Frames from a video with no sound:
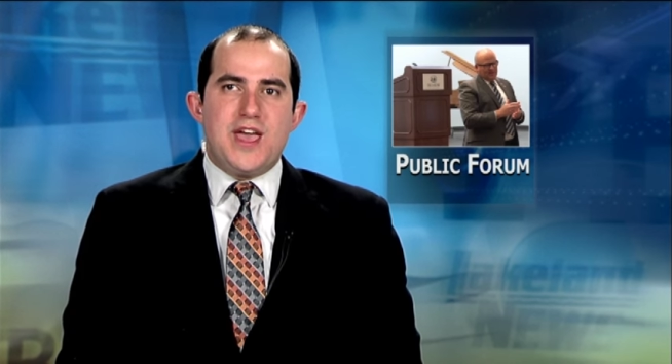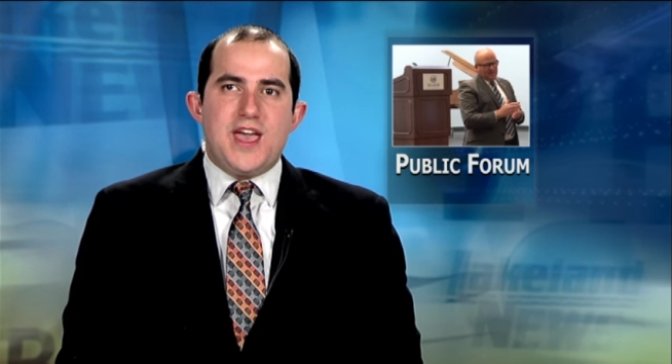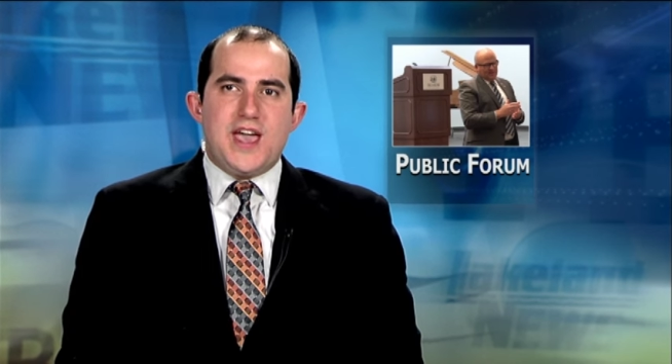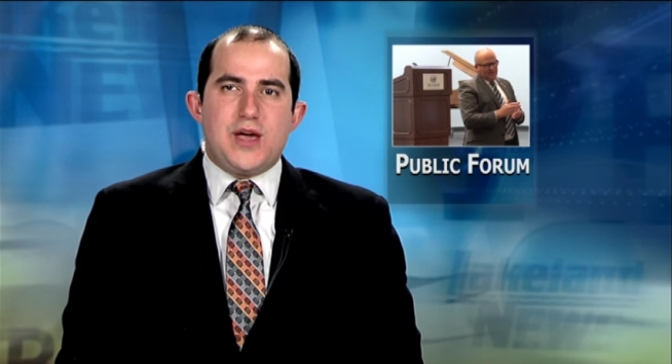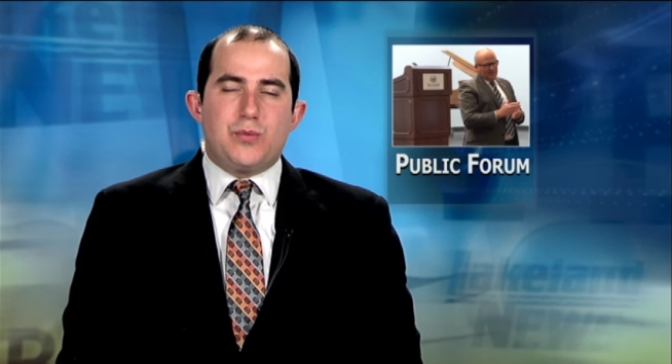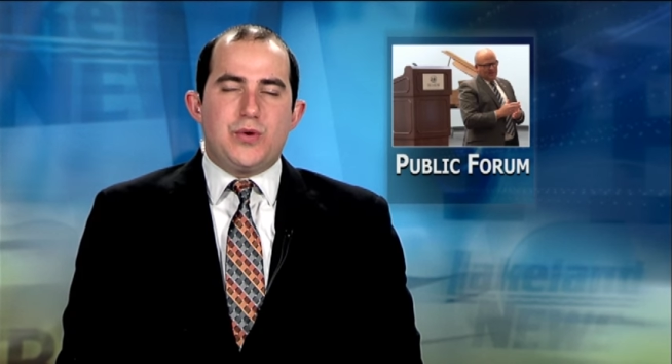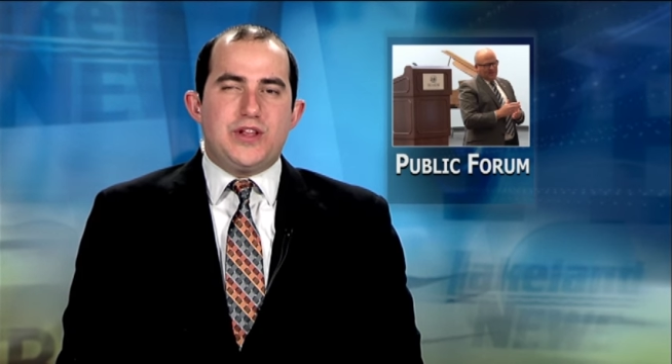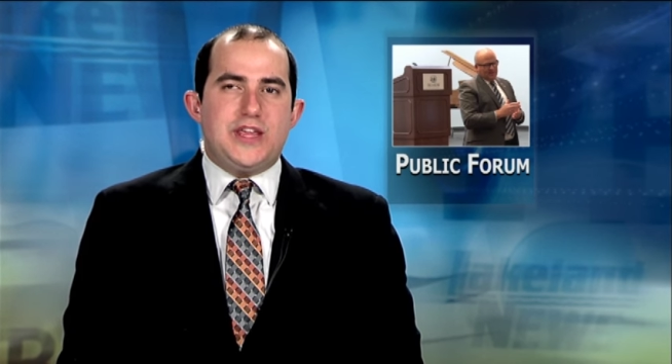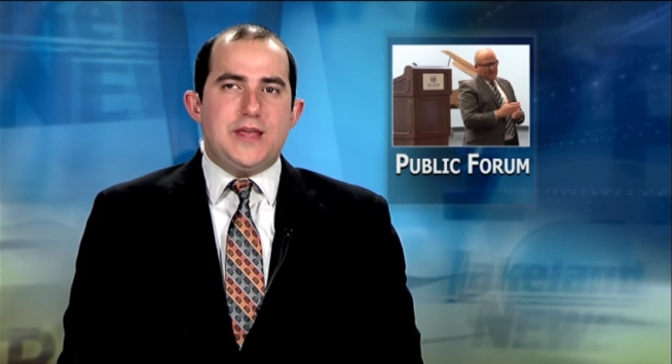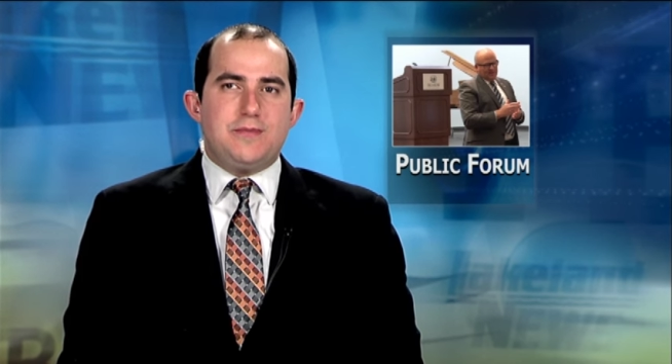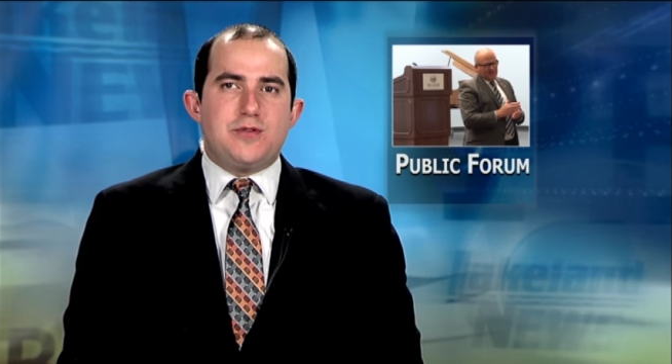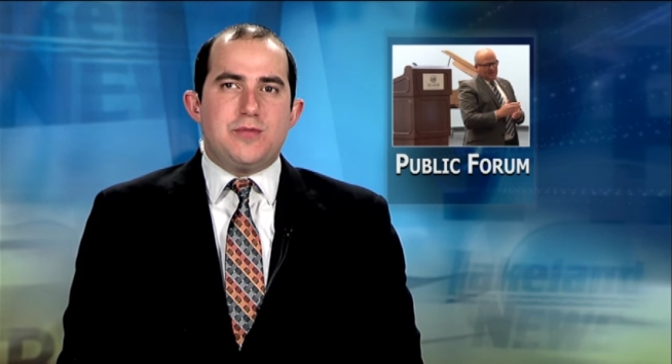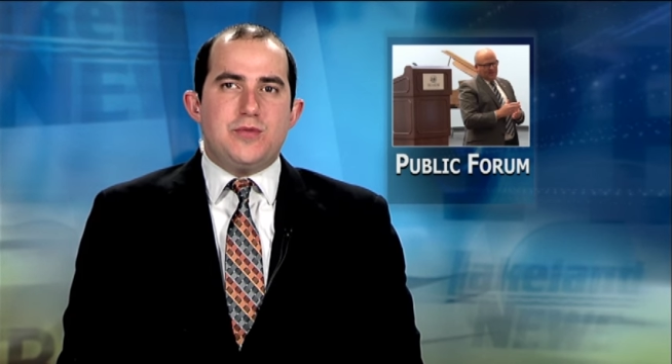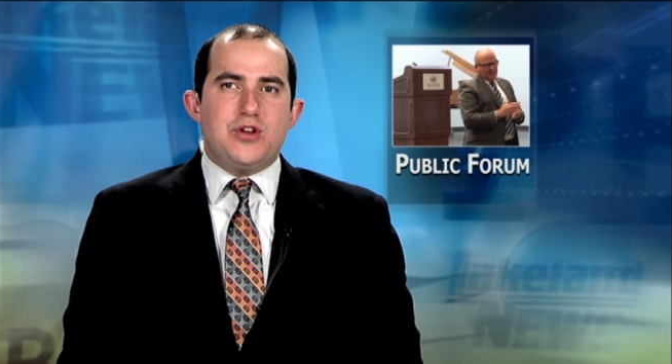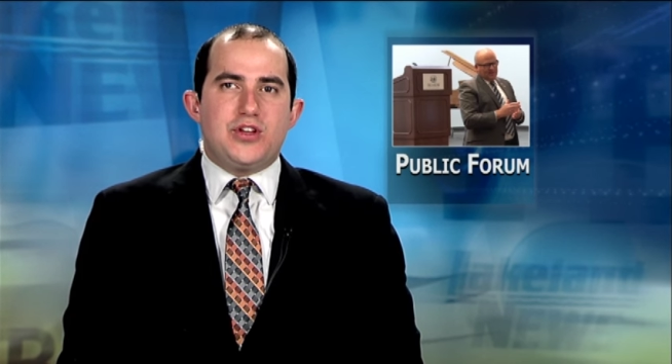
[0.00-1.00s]
and would keep
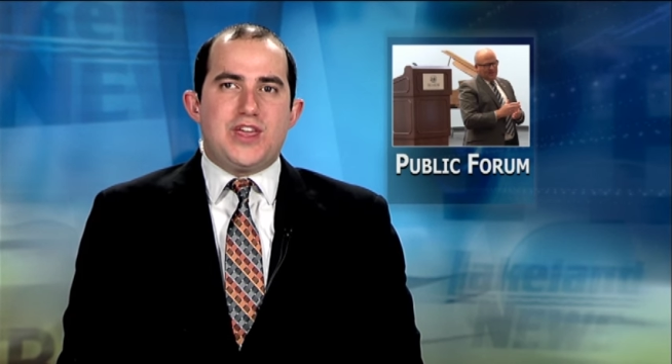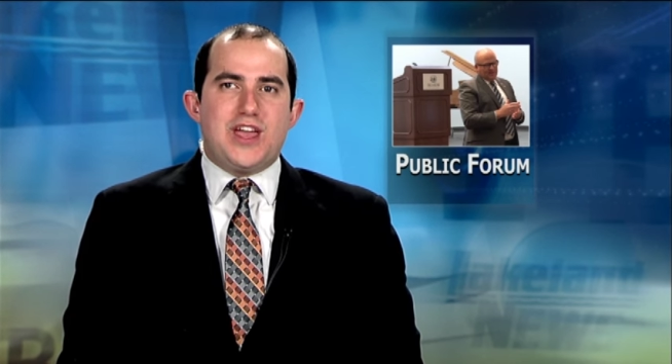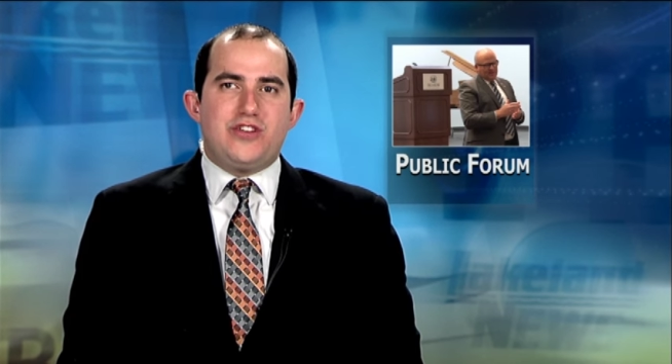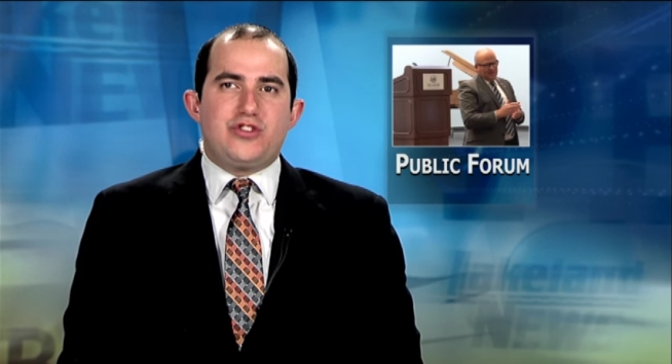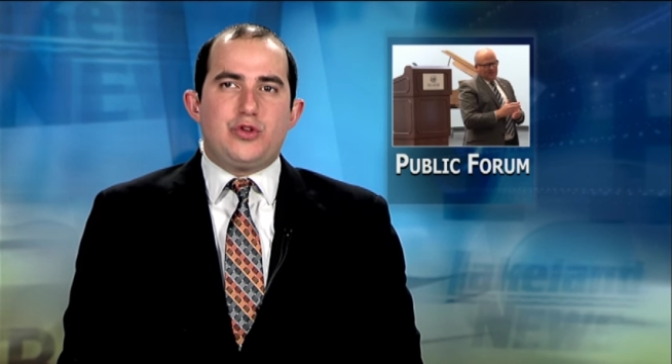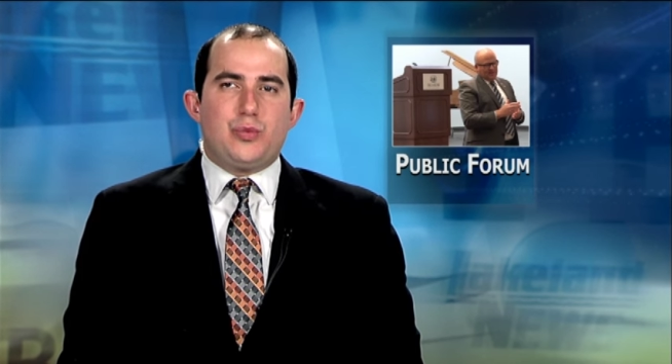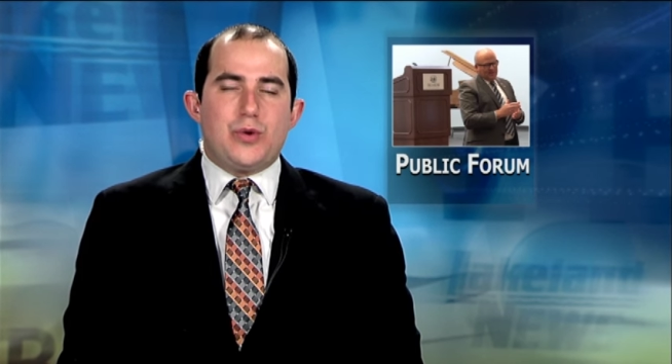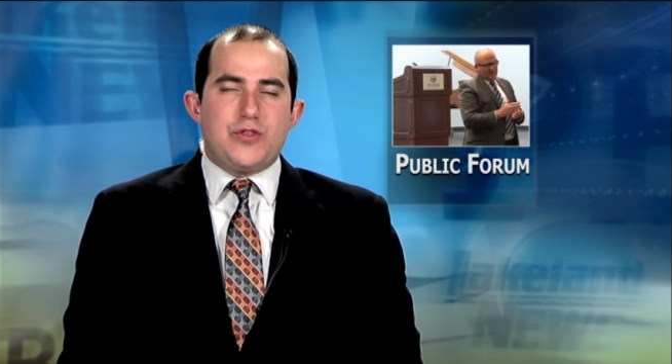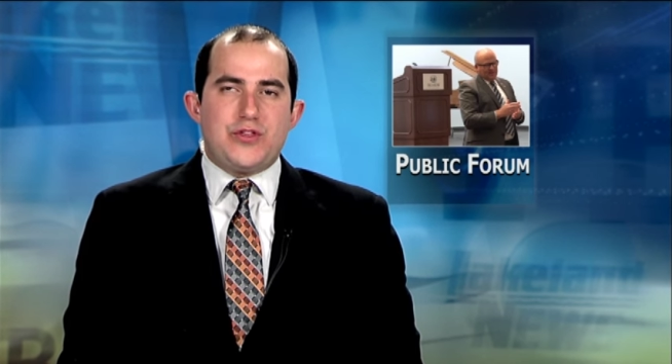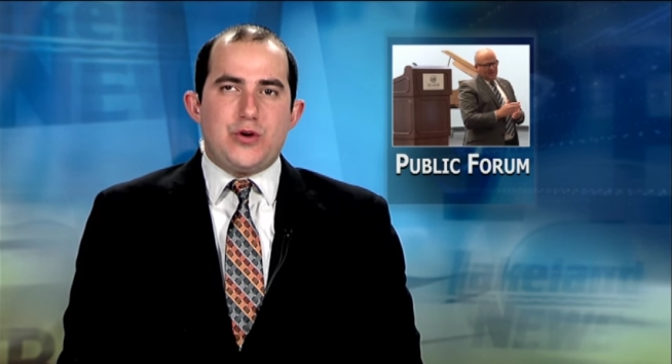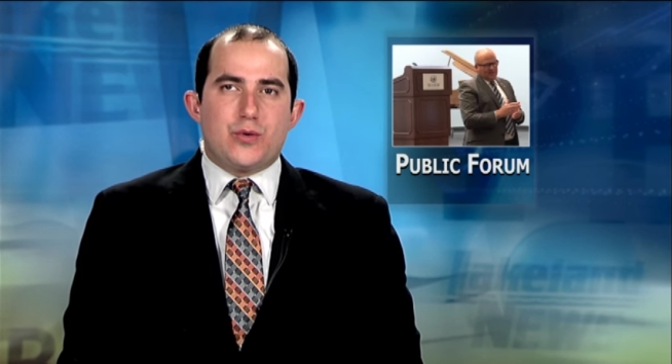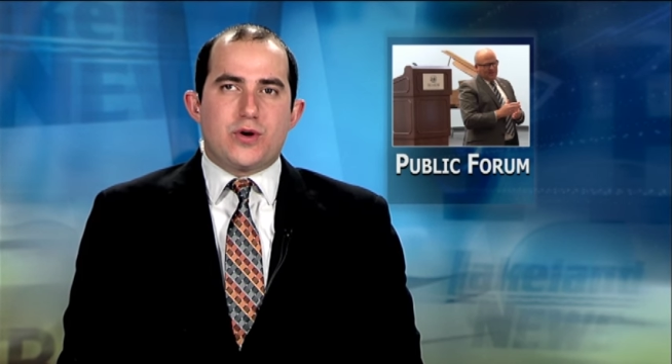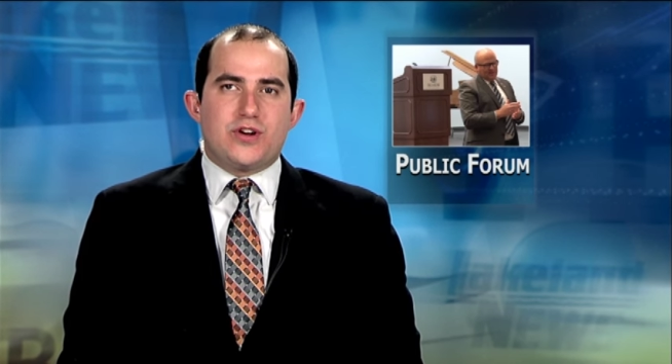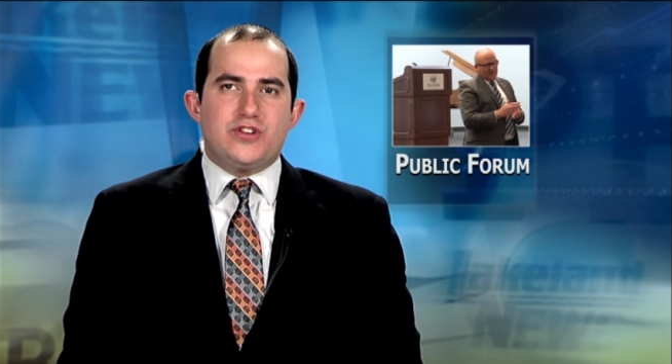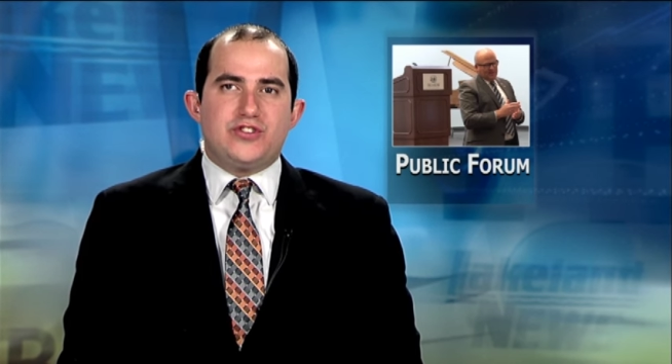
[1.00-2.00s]
communication with the
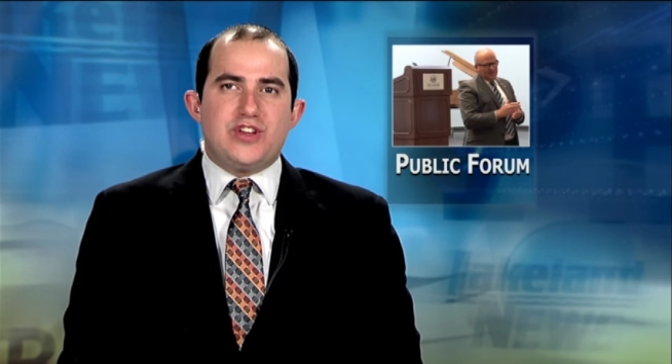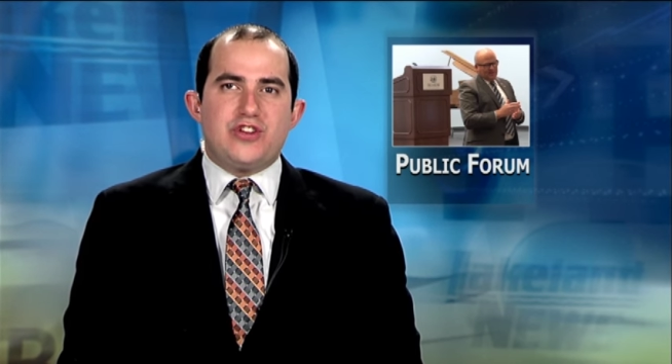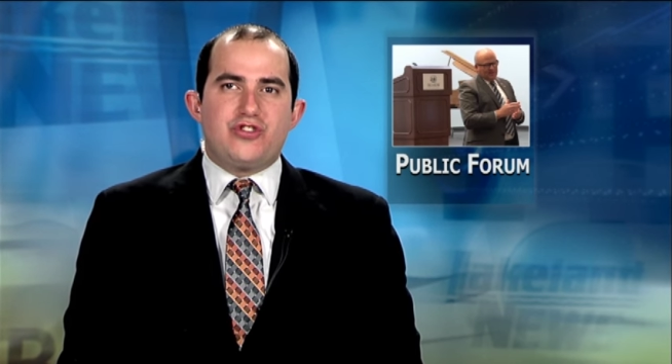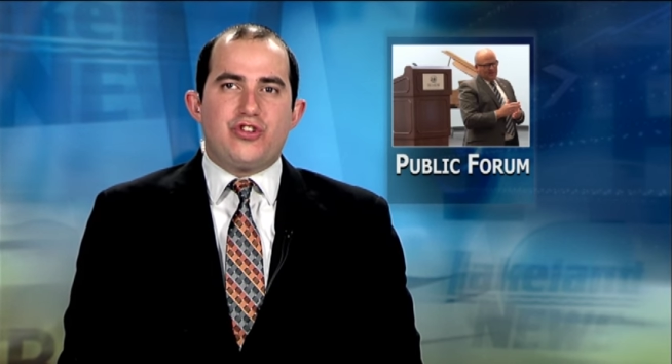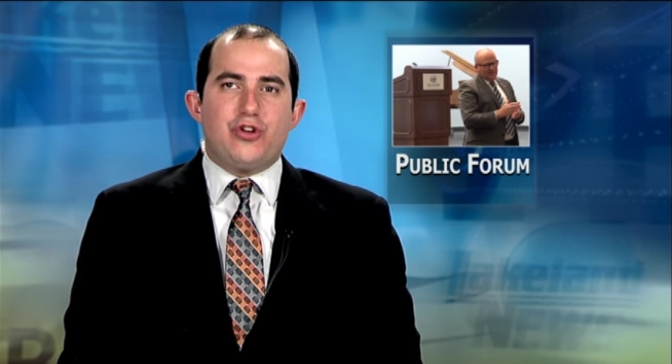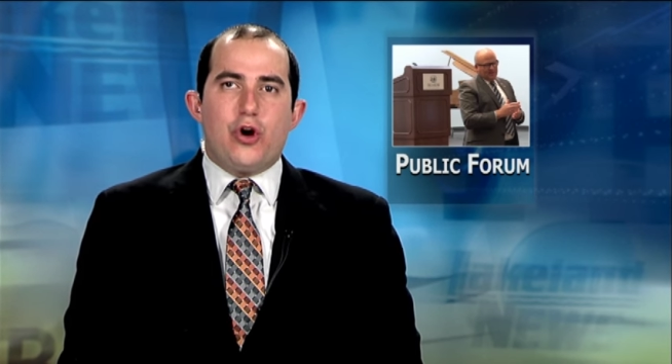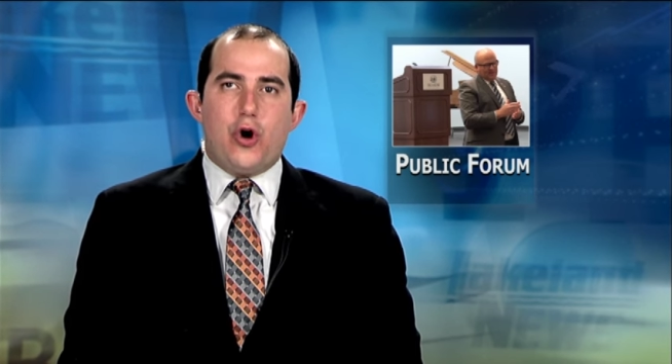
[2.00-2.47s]
organization